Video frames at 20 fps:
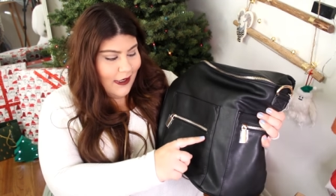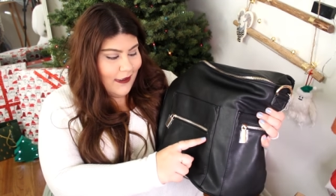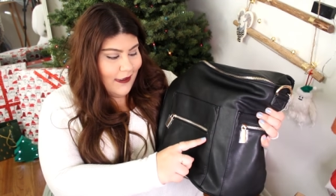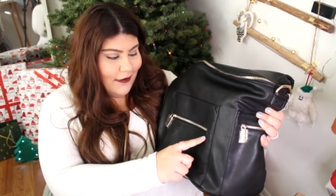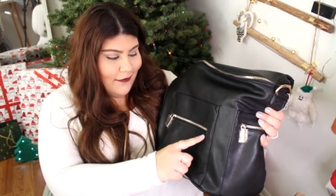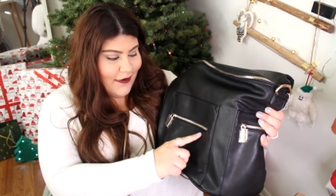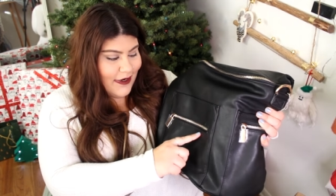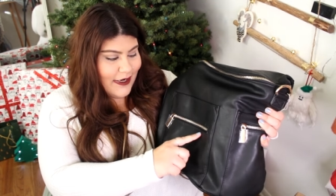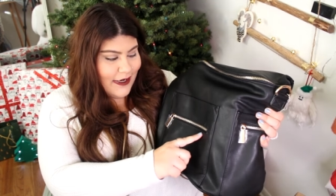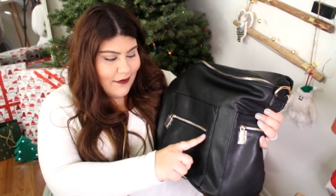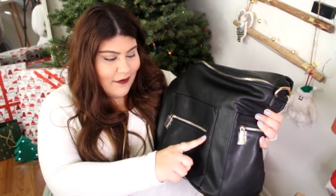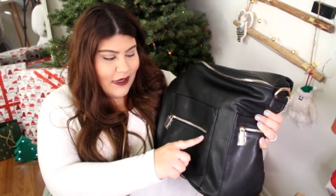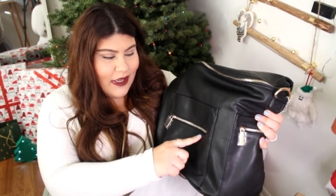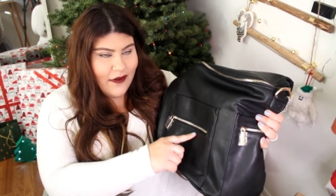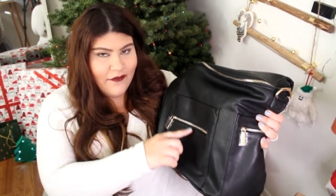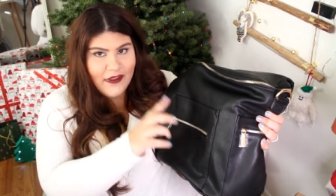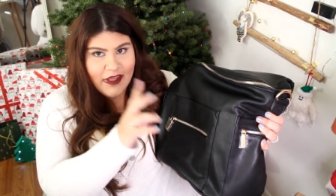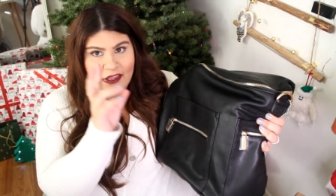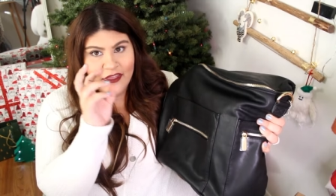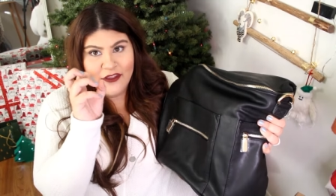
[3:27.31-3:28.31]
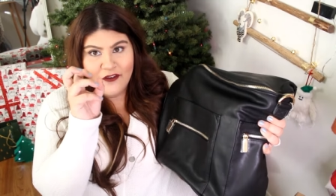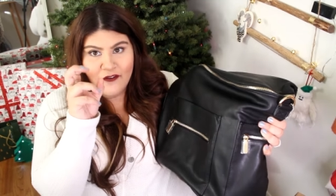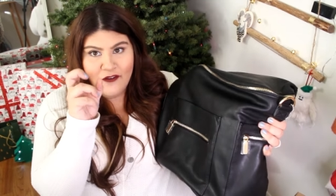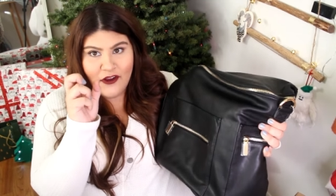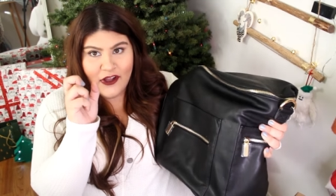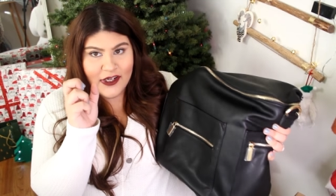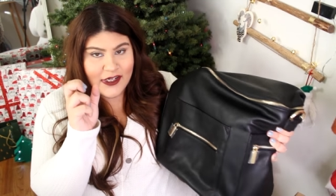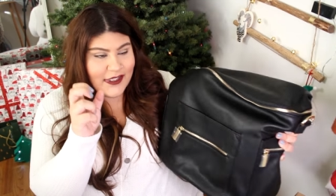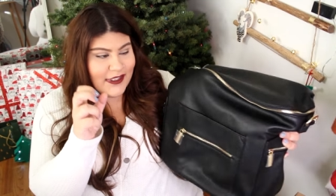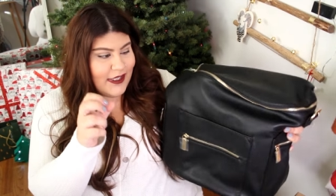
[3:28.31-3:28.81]
And then right here would have like the
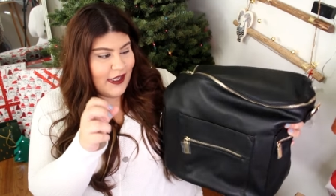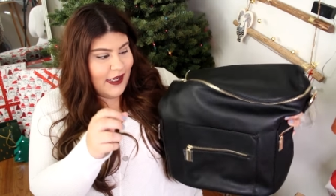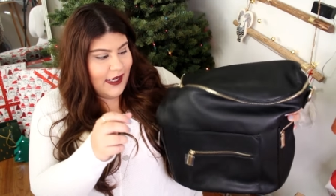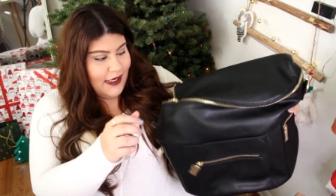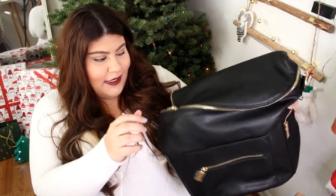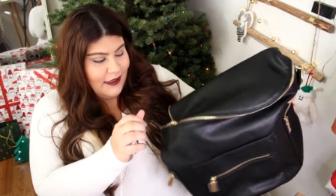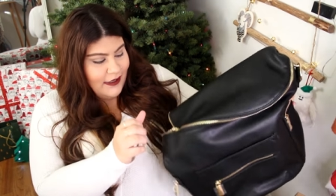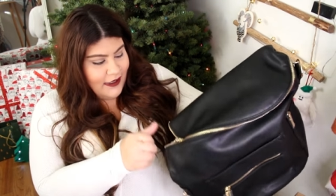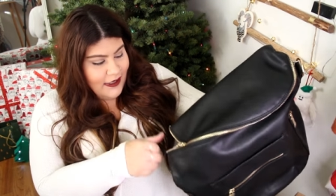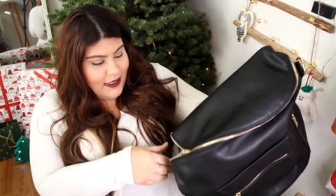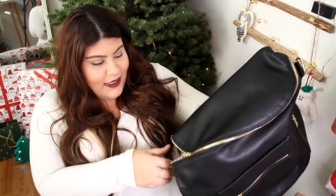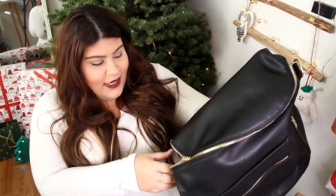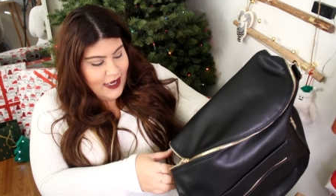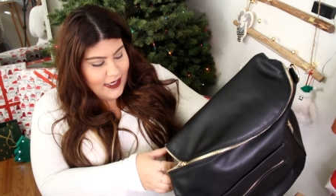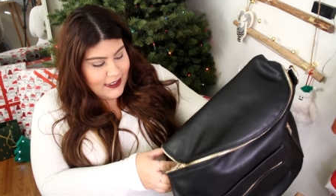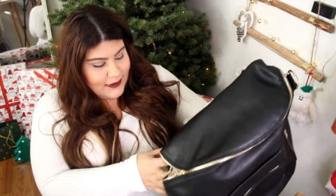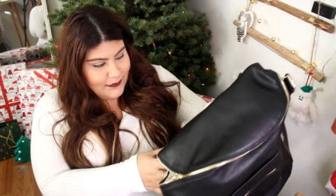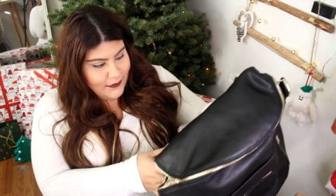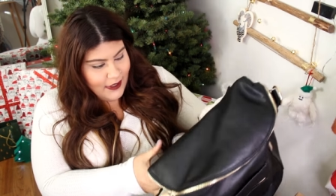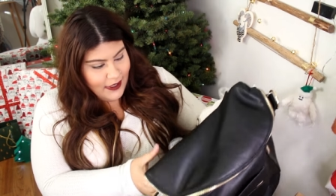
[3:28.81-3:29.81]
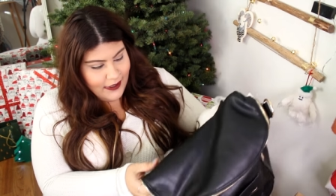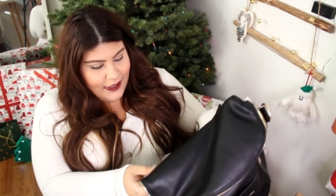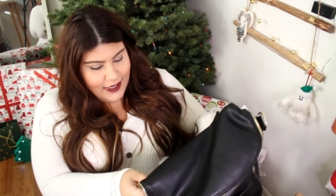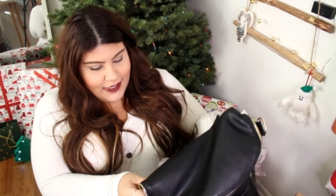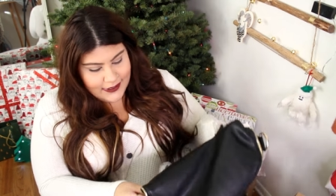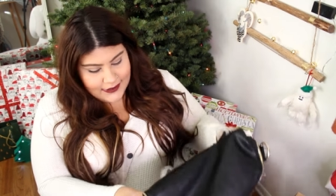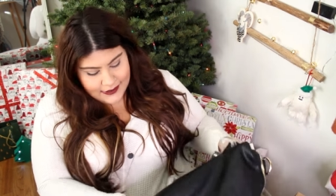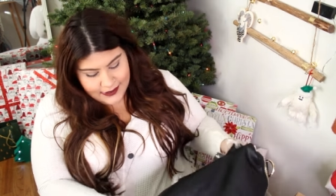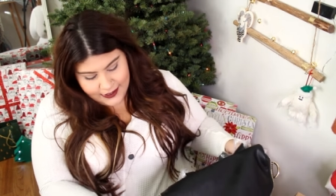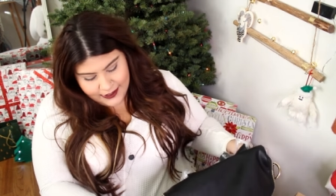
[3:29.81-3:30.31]
fawn design as well
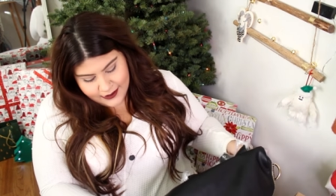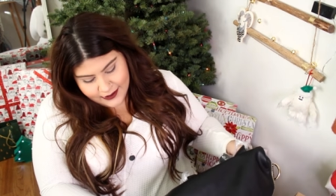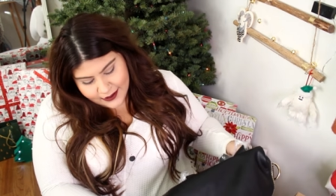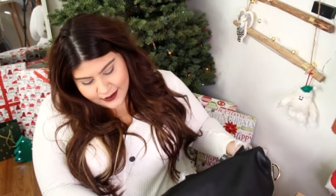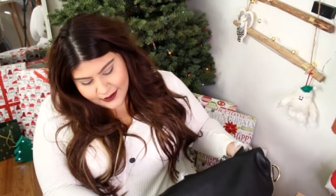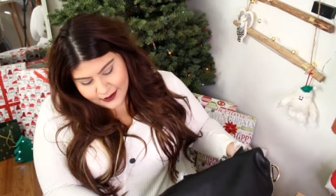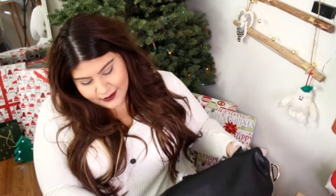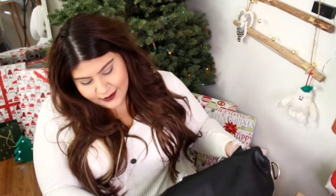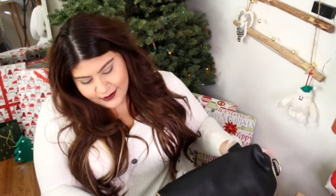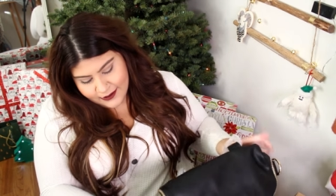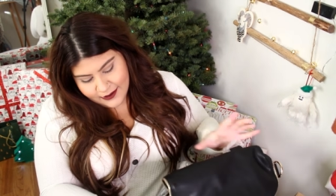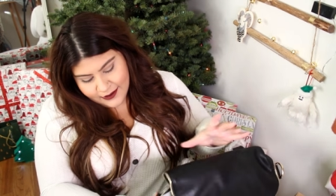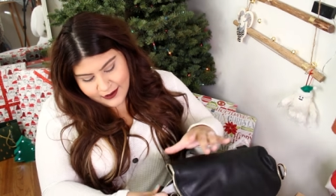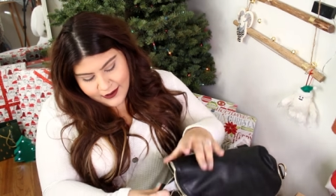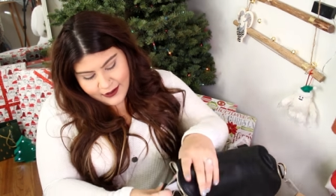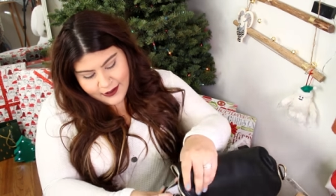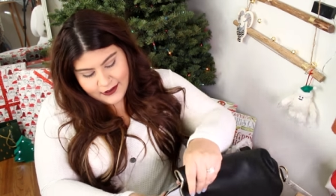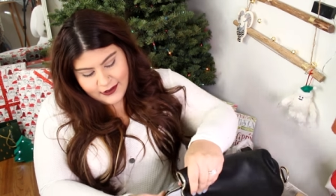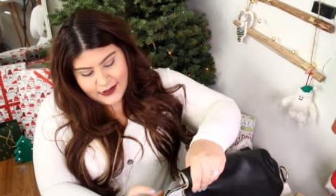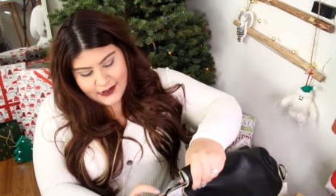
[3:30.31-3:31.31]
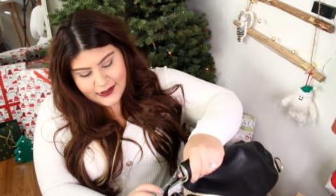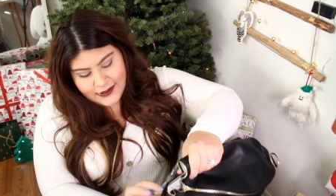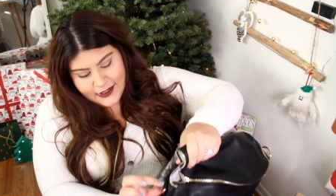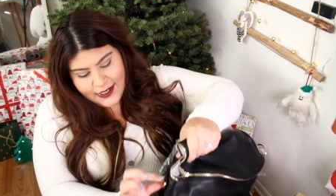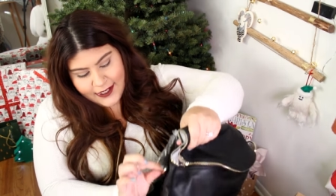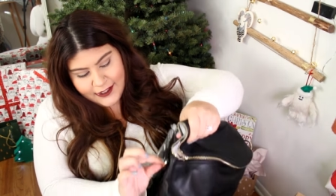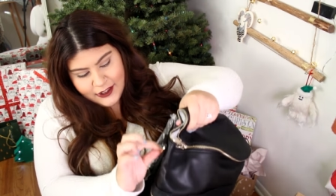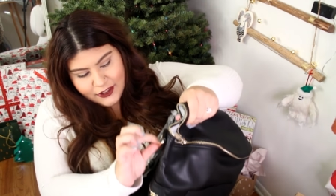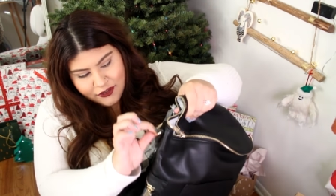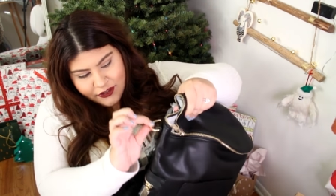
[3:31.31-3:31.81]
as like the
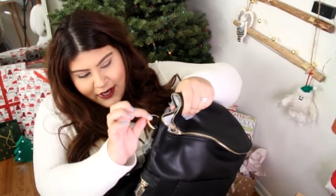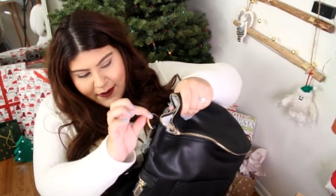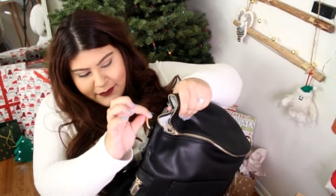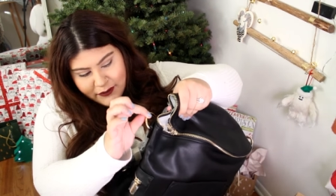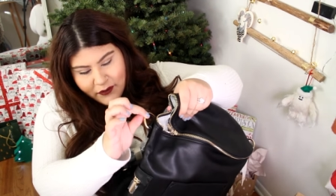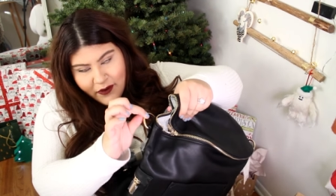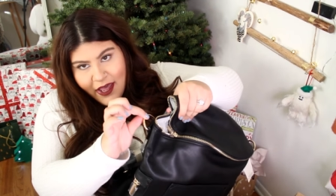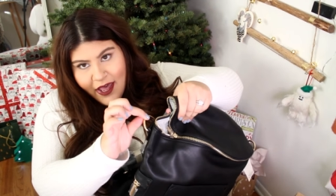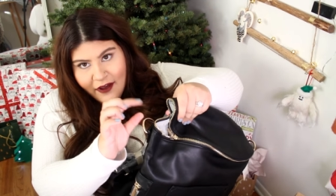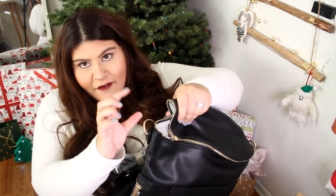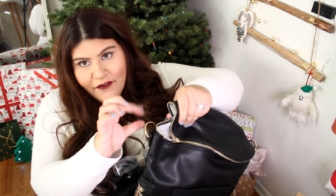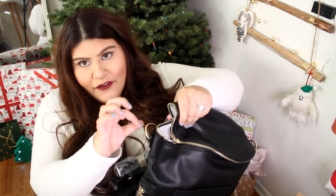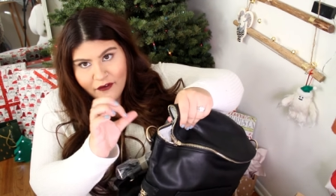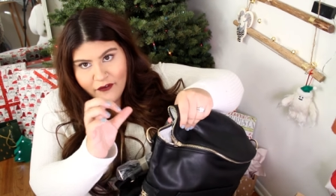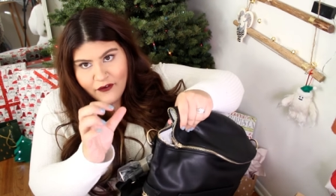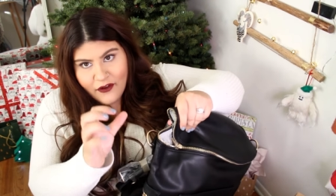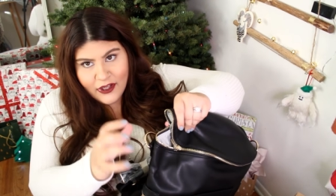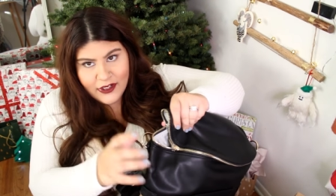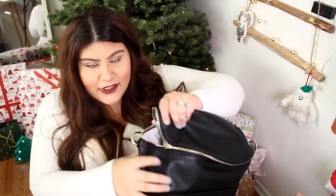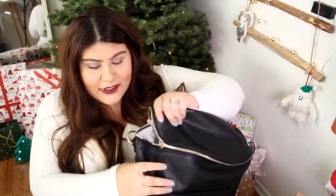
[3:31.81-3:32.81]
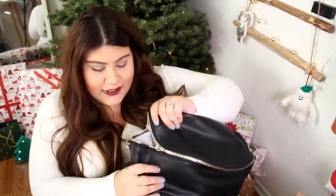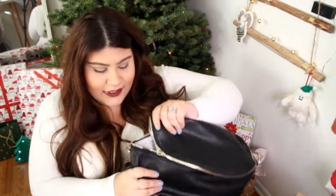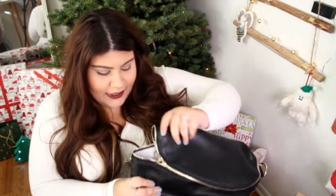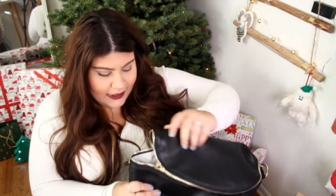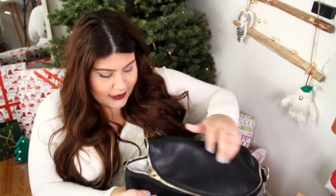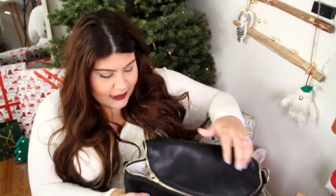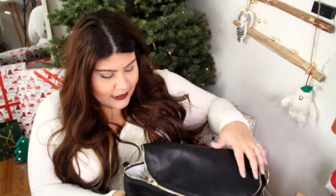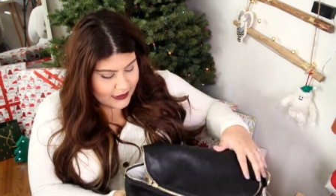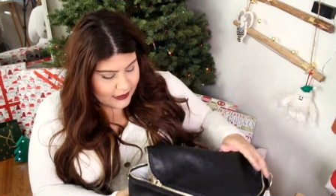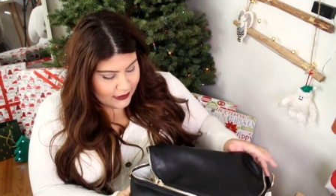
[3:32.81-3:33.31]
side straps will have the fawn
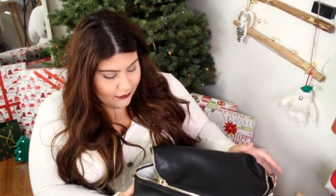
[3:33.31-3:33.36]
design.